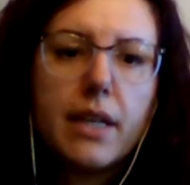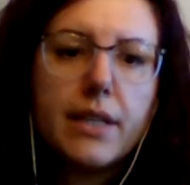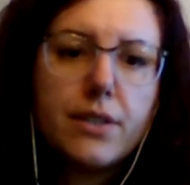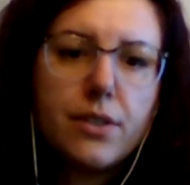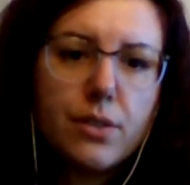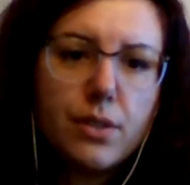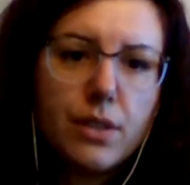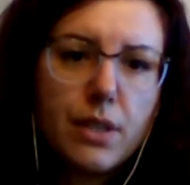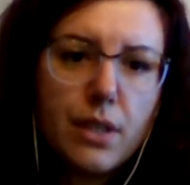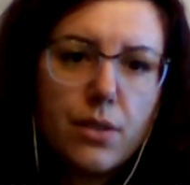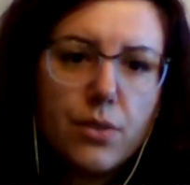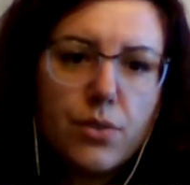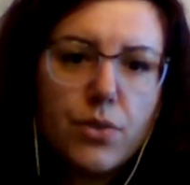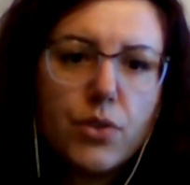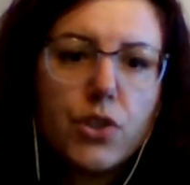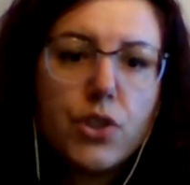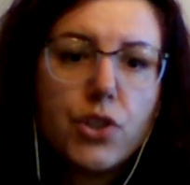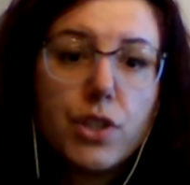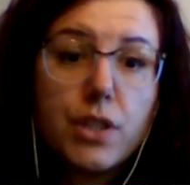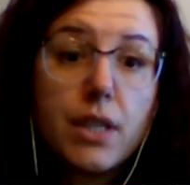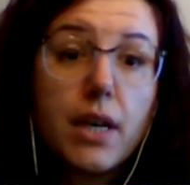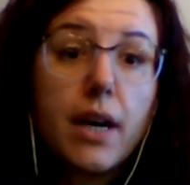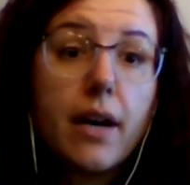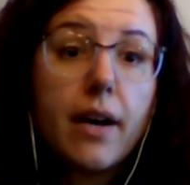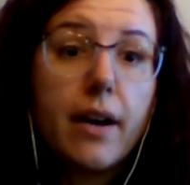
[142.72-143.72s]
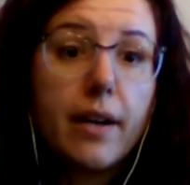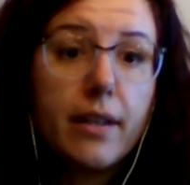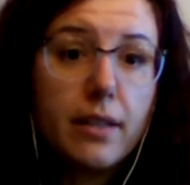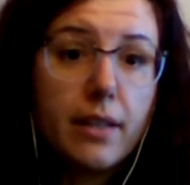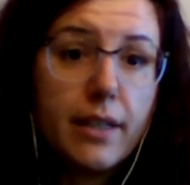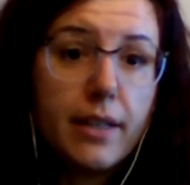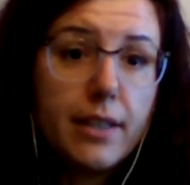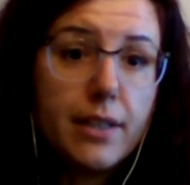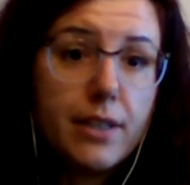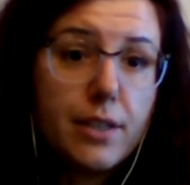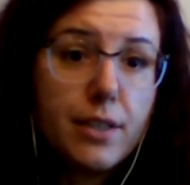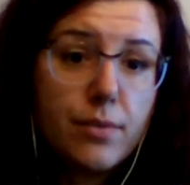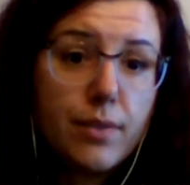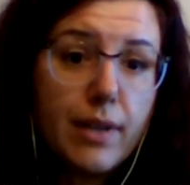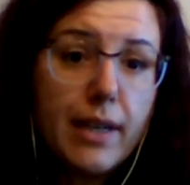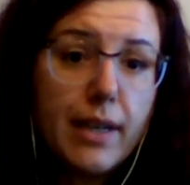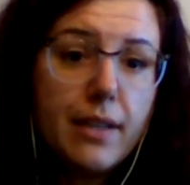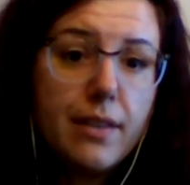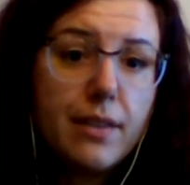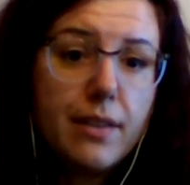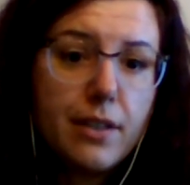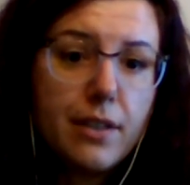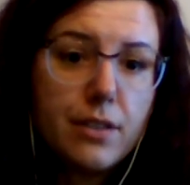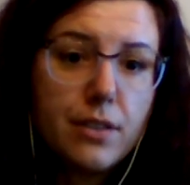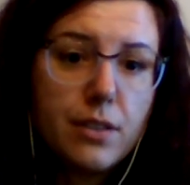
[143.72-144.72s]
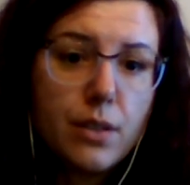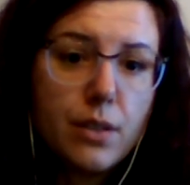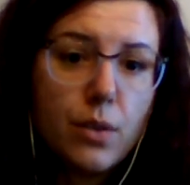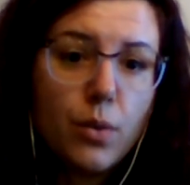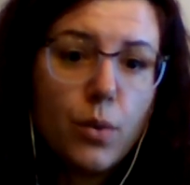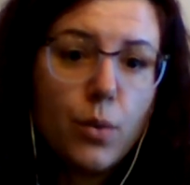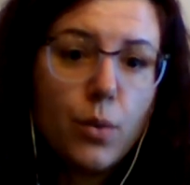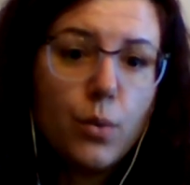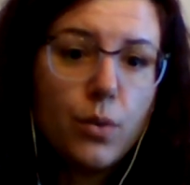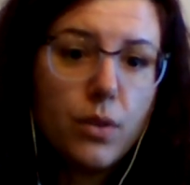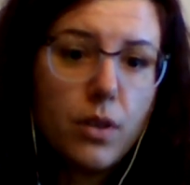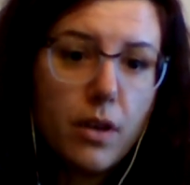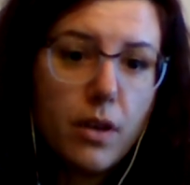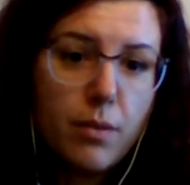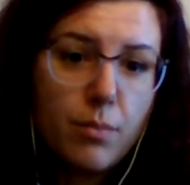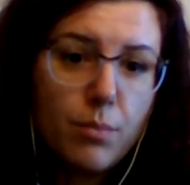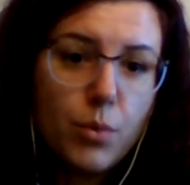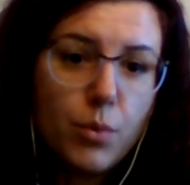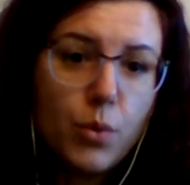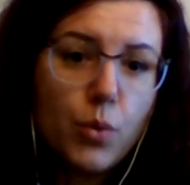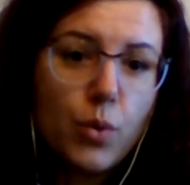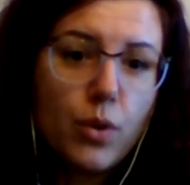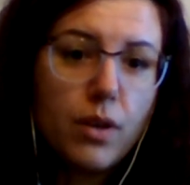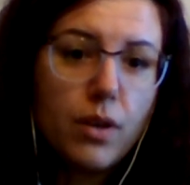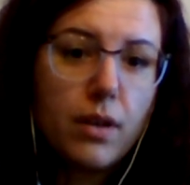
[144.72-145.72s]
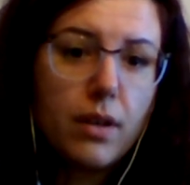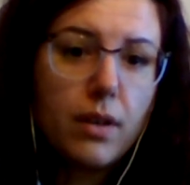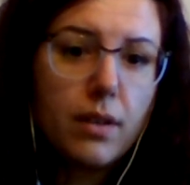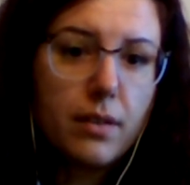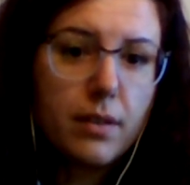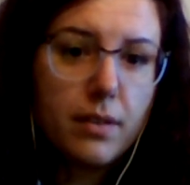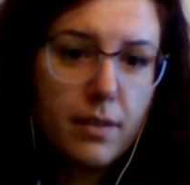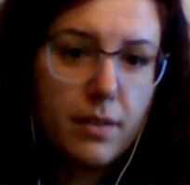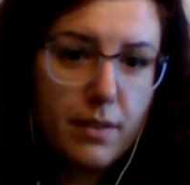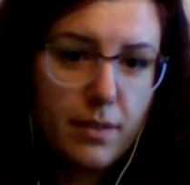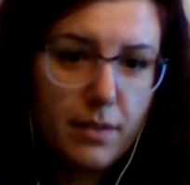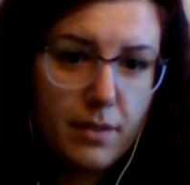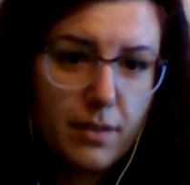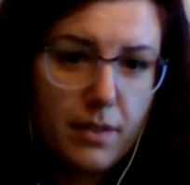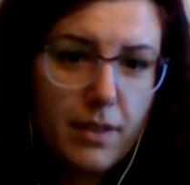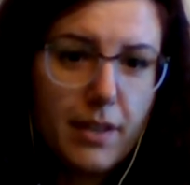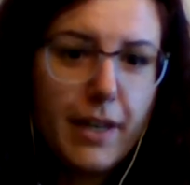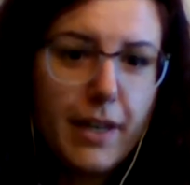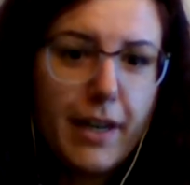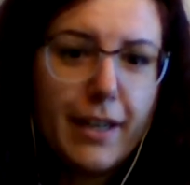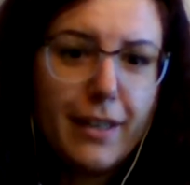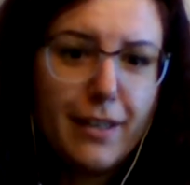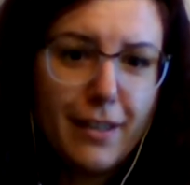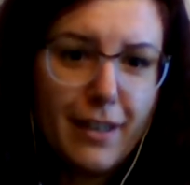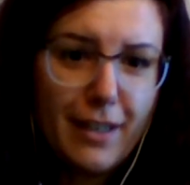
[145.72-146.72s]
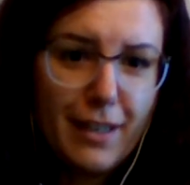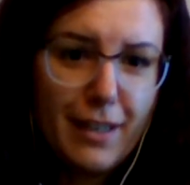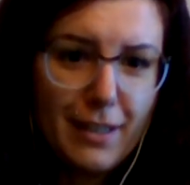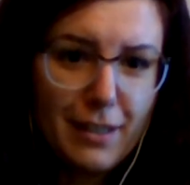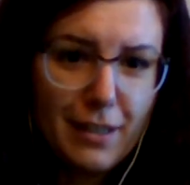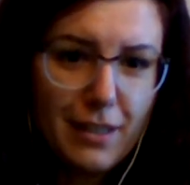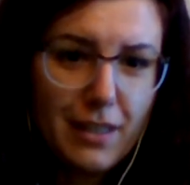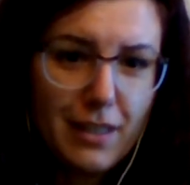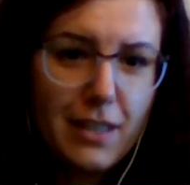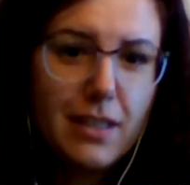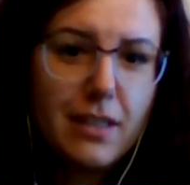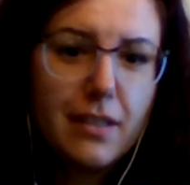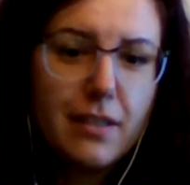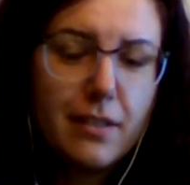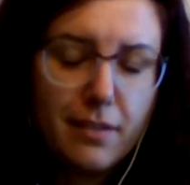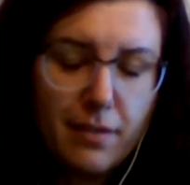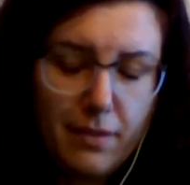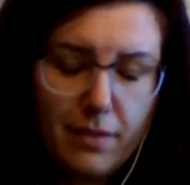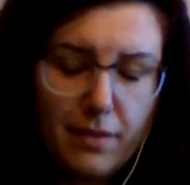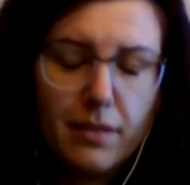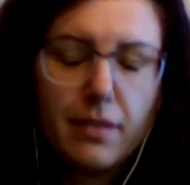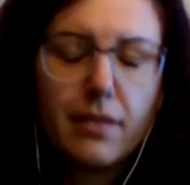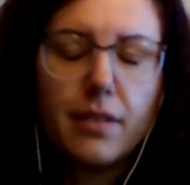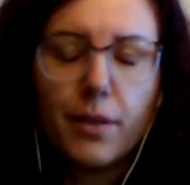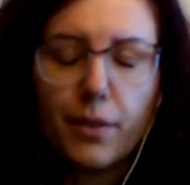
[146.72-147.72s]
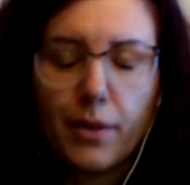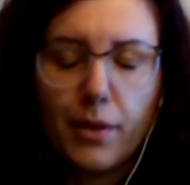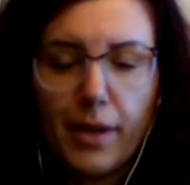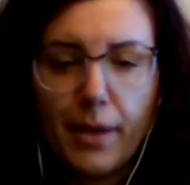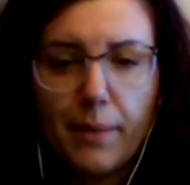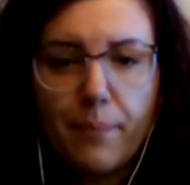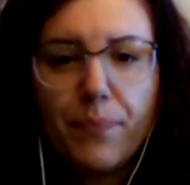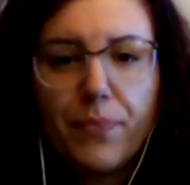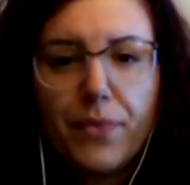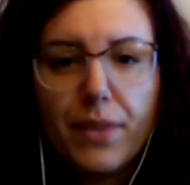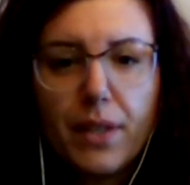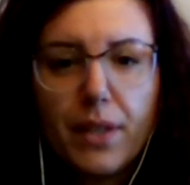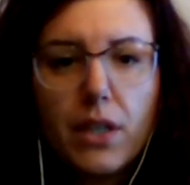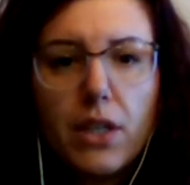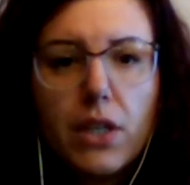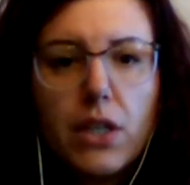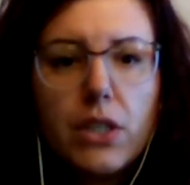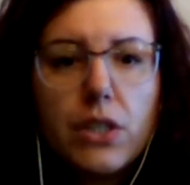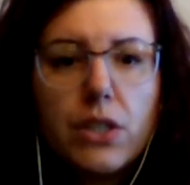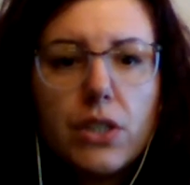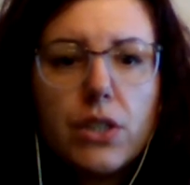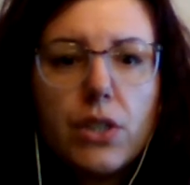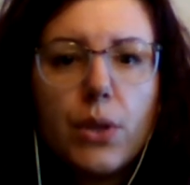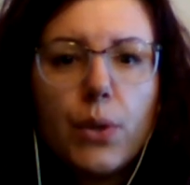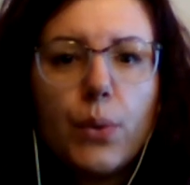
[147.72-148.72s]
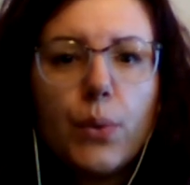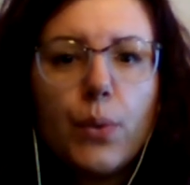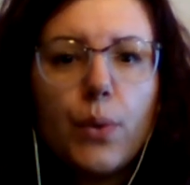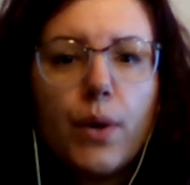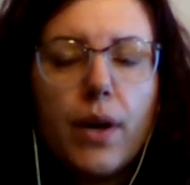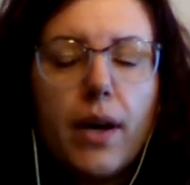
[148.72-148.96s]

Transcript: as you said, those are just the highlights, right? There's a whole lot more guidelines to, okay. So